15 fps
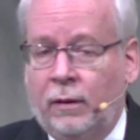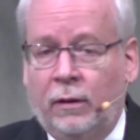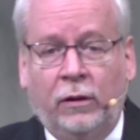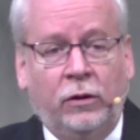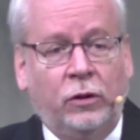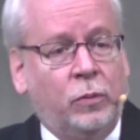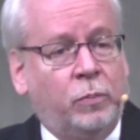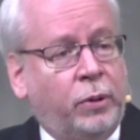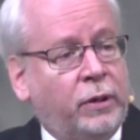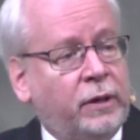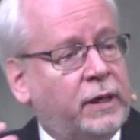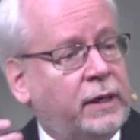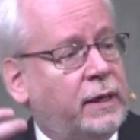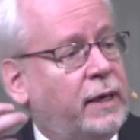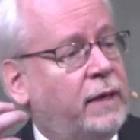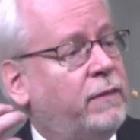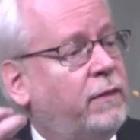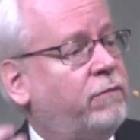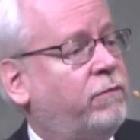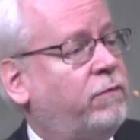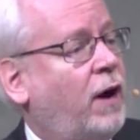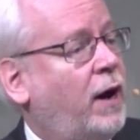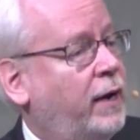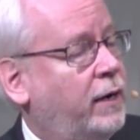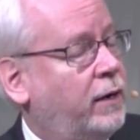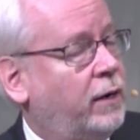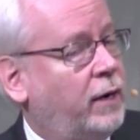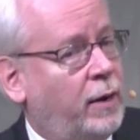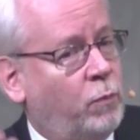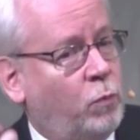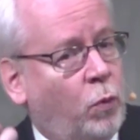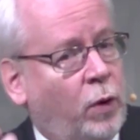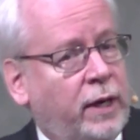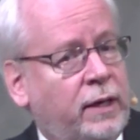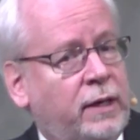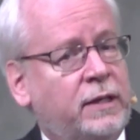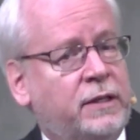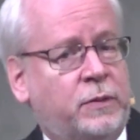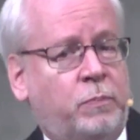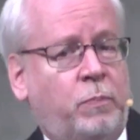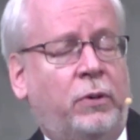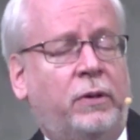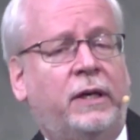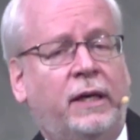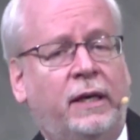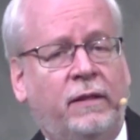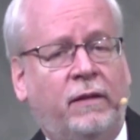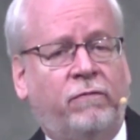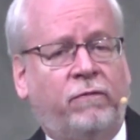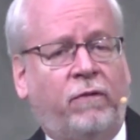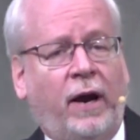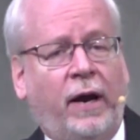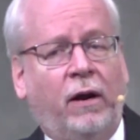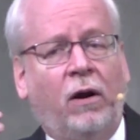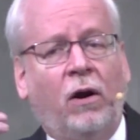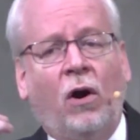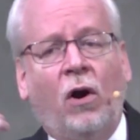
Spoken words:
You put it in the fire, and when it's put in the fire,